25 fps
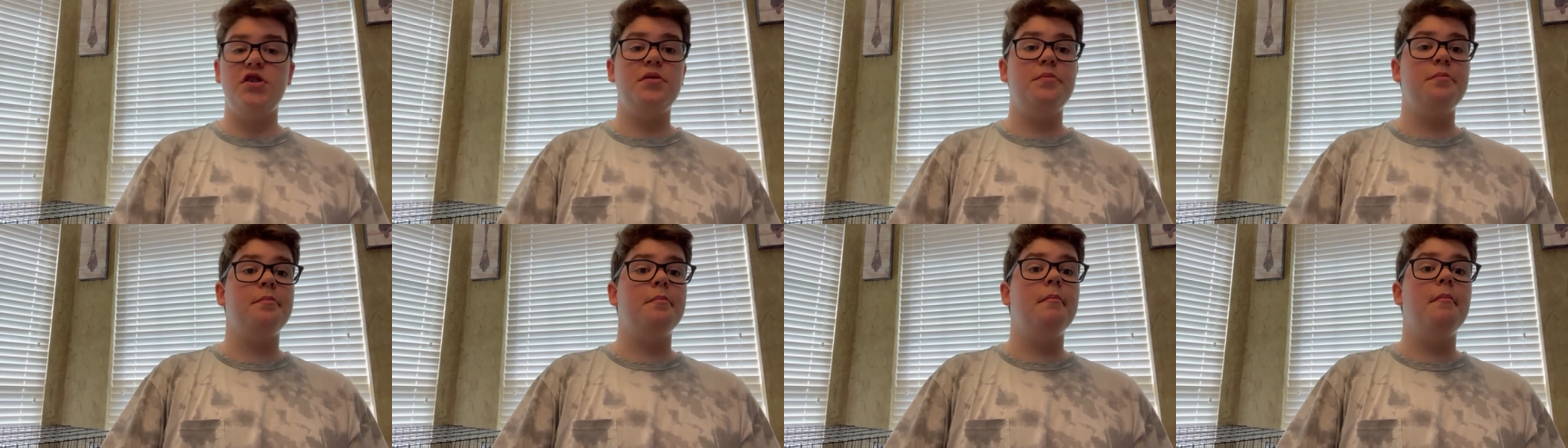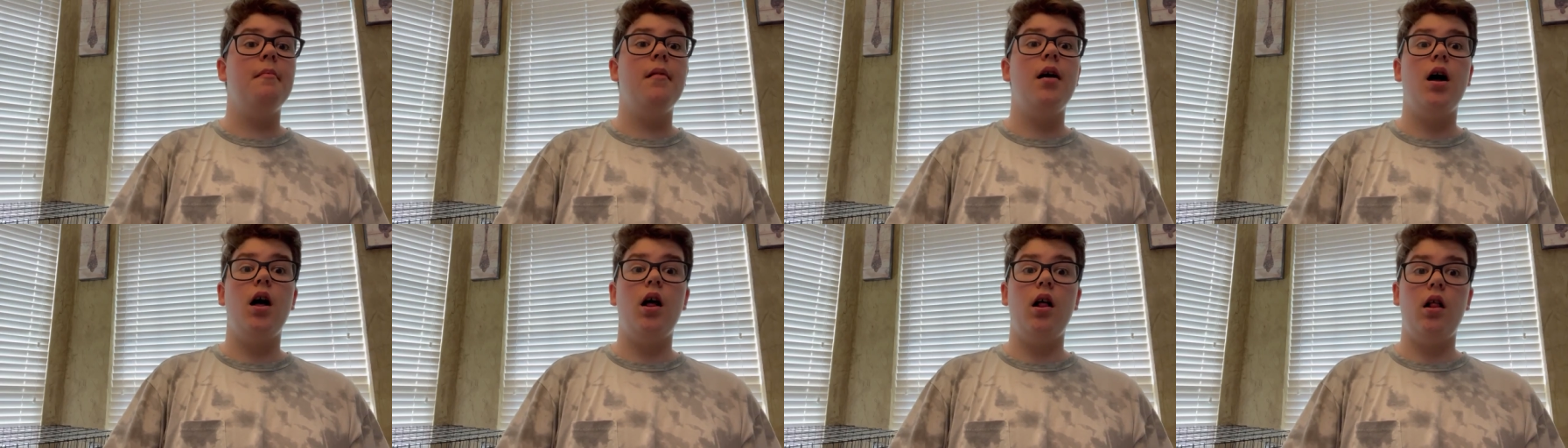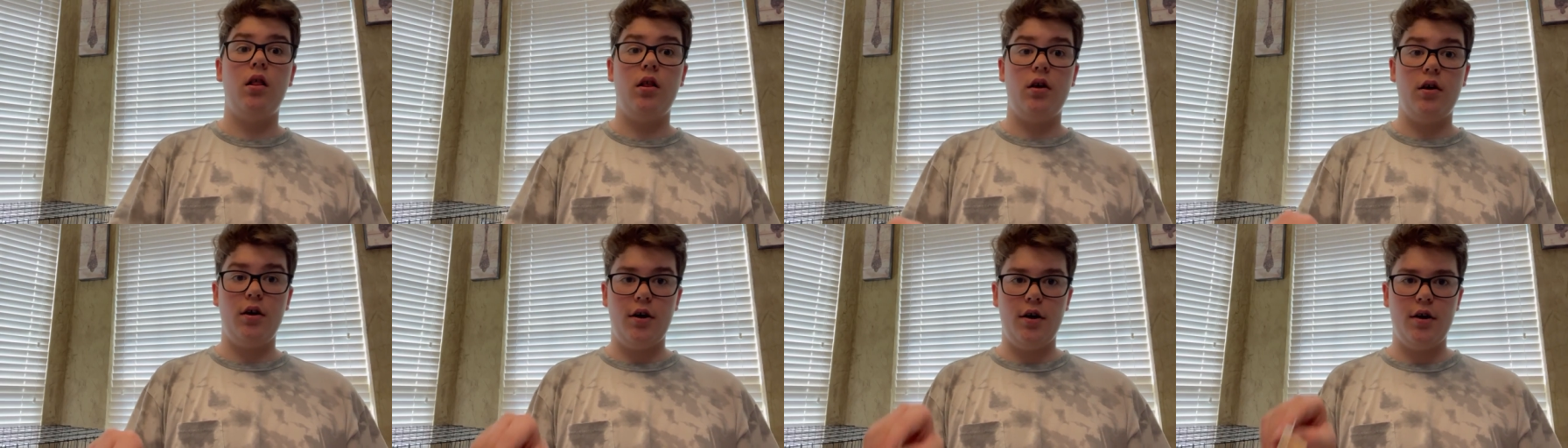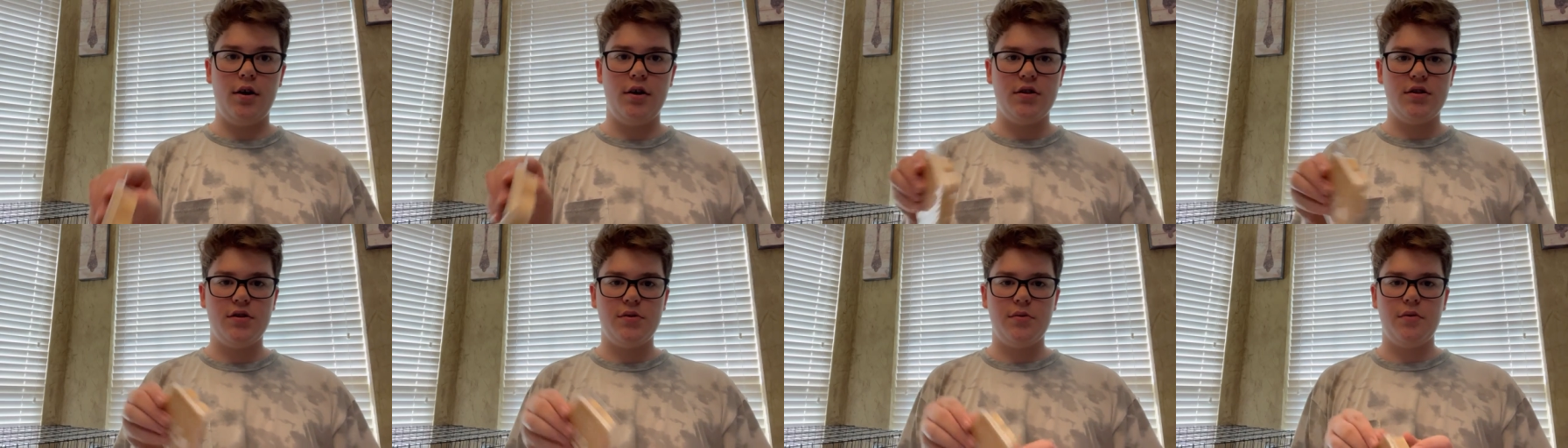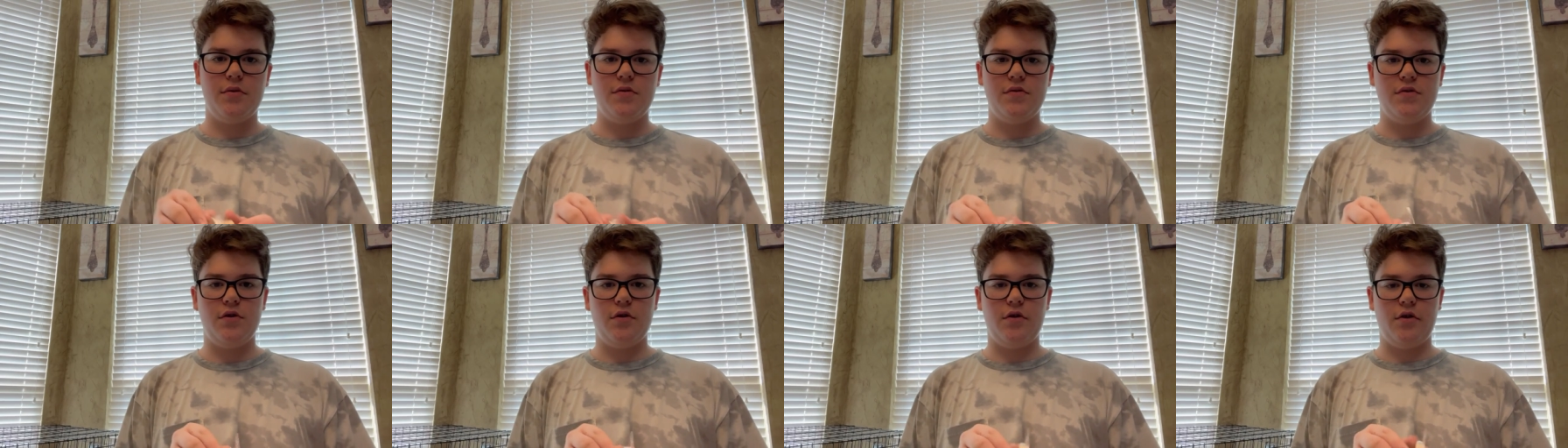smell it. It
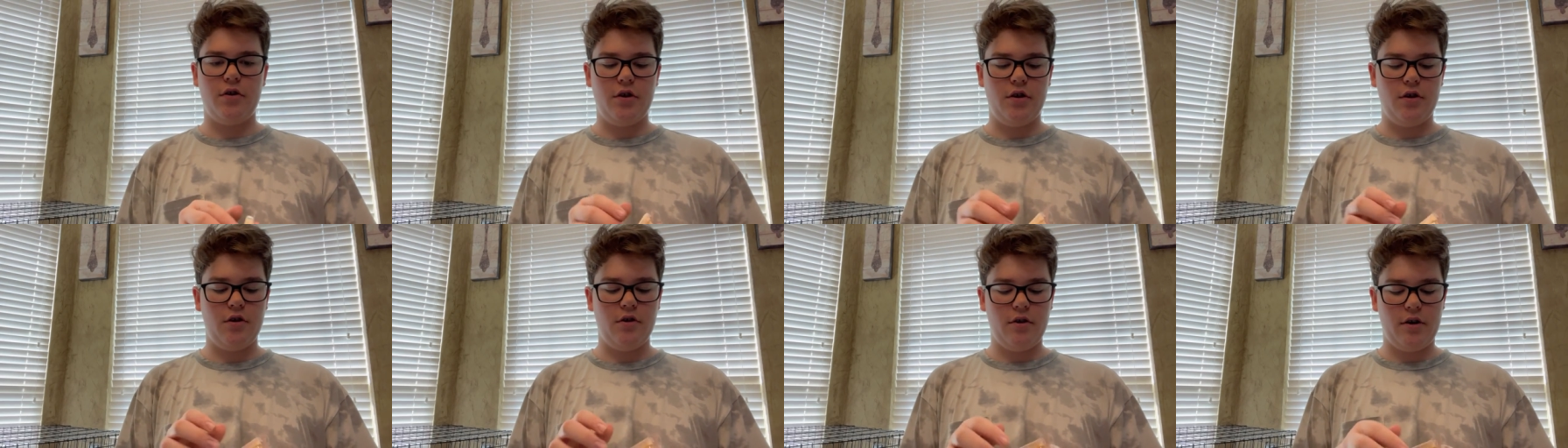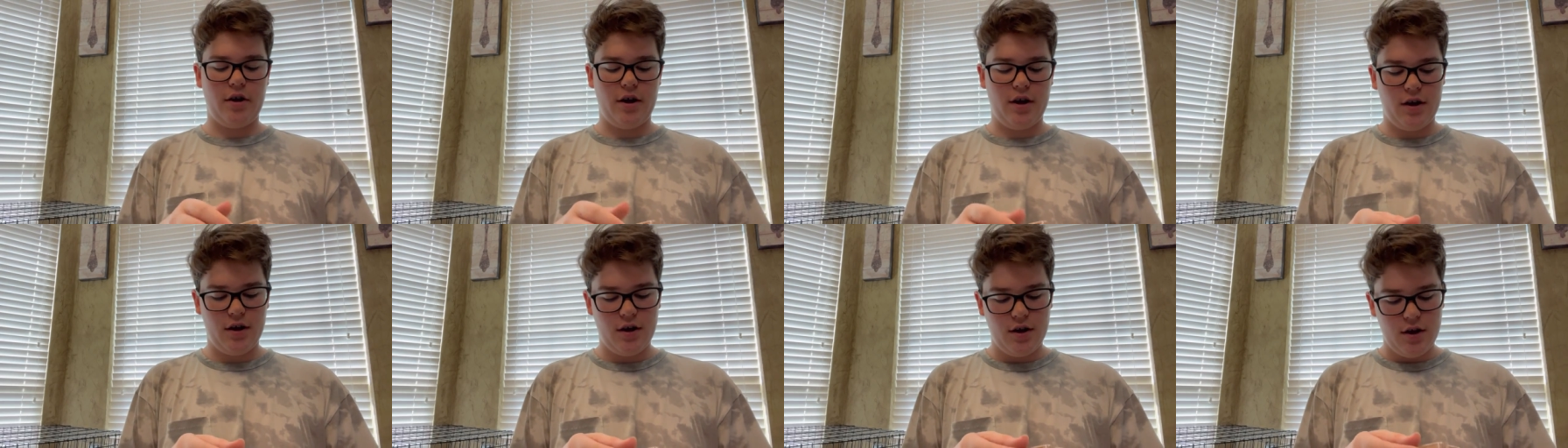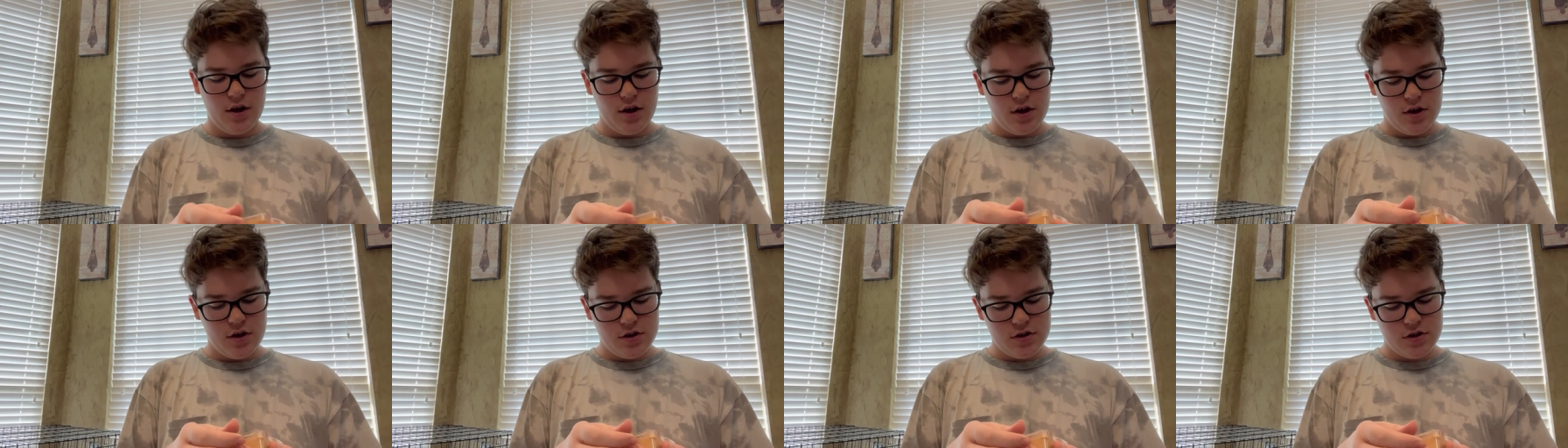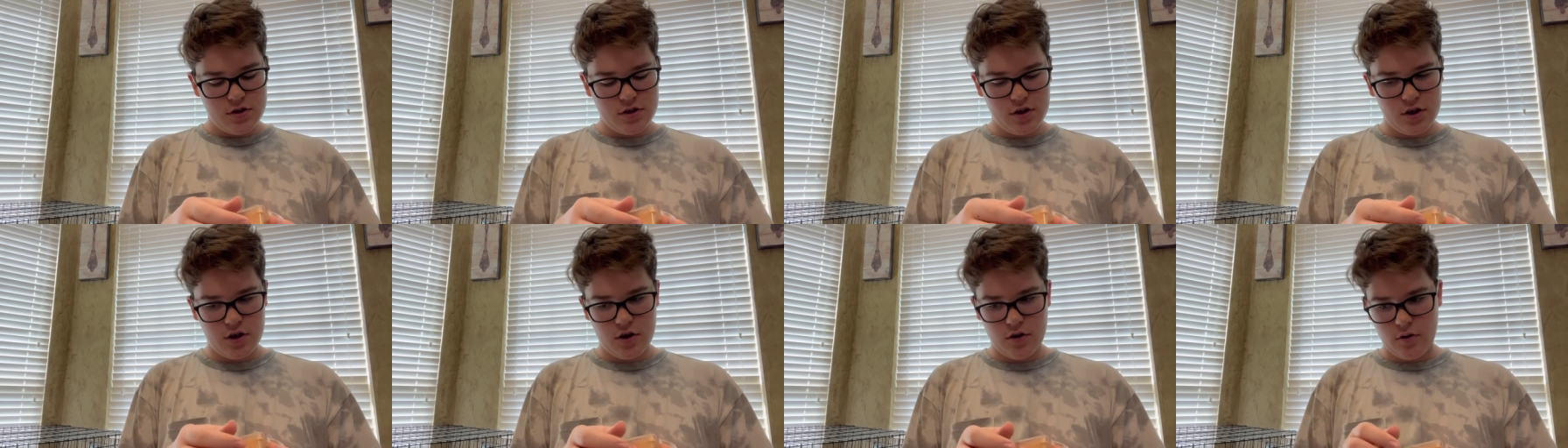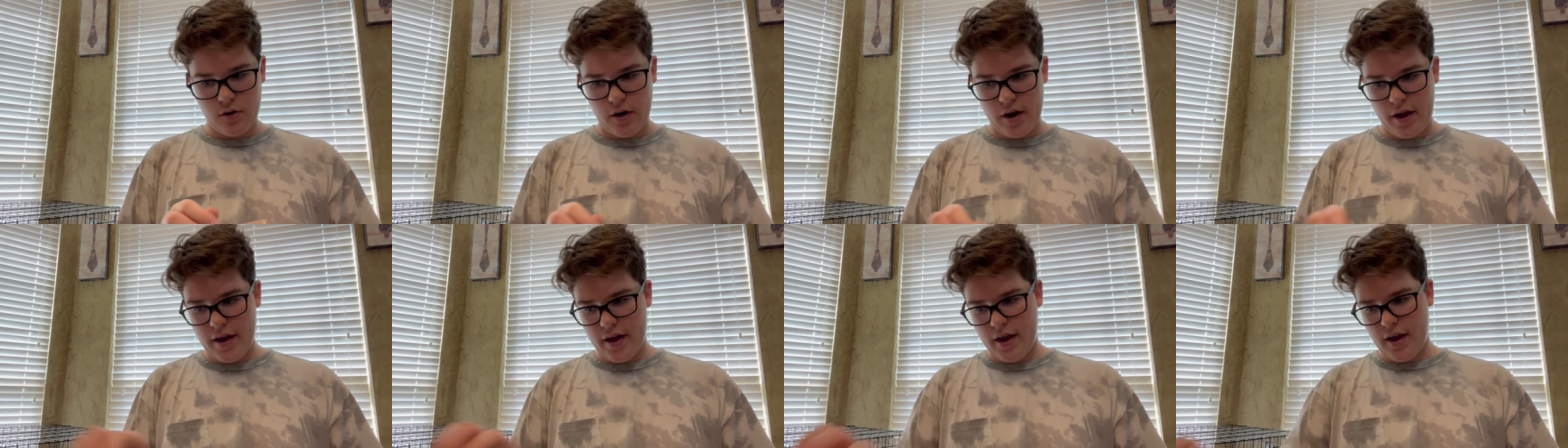smells so good. Okay.
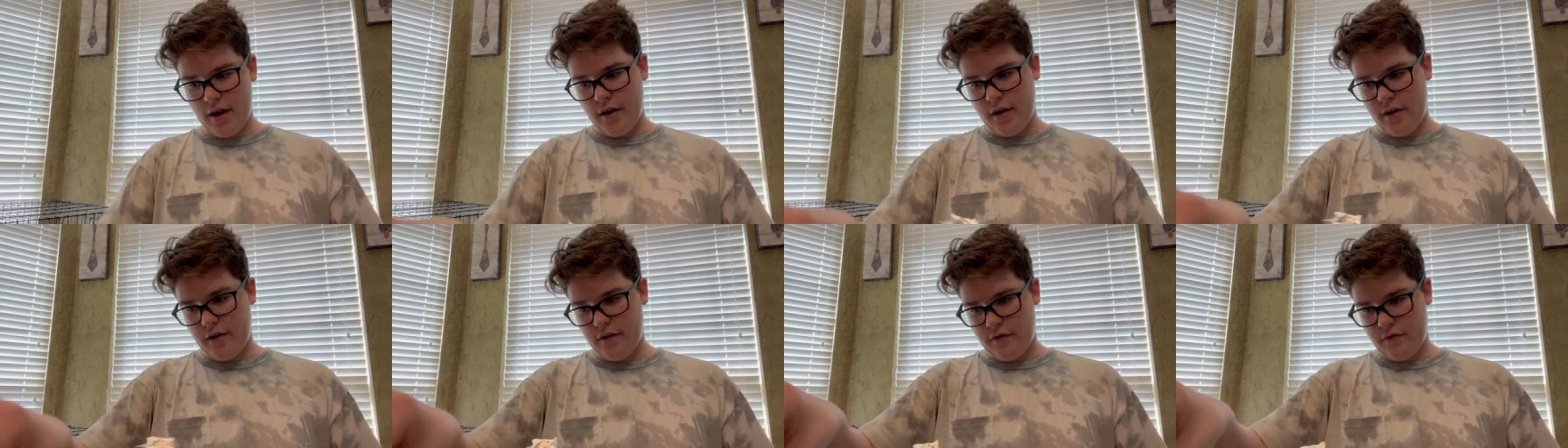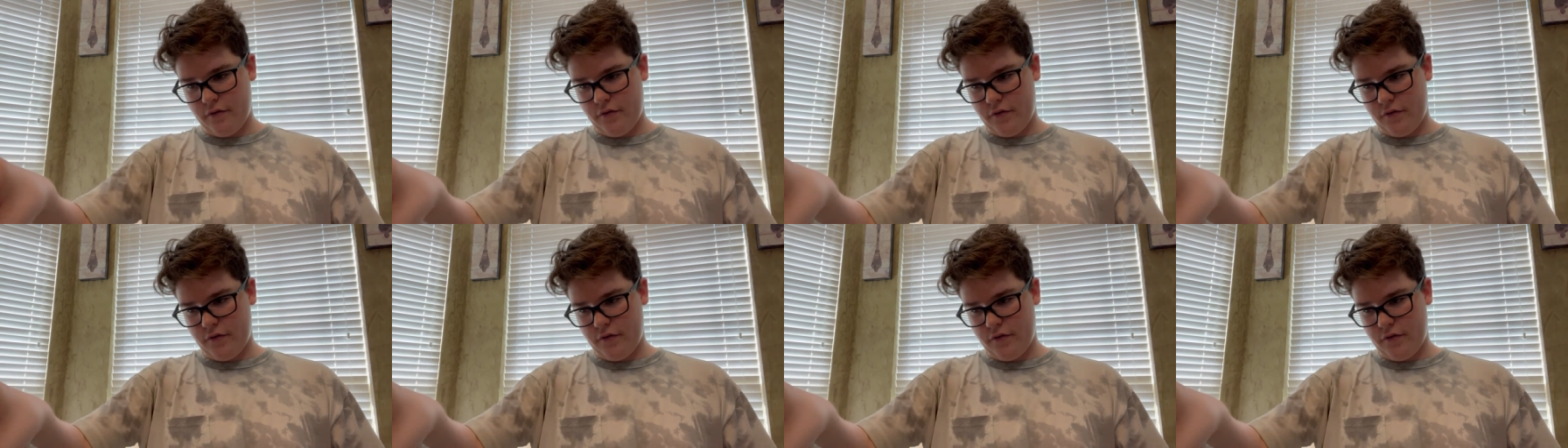So I have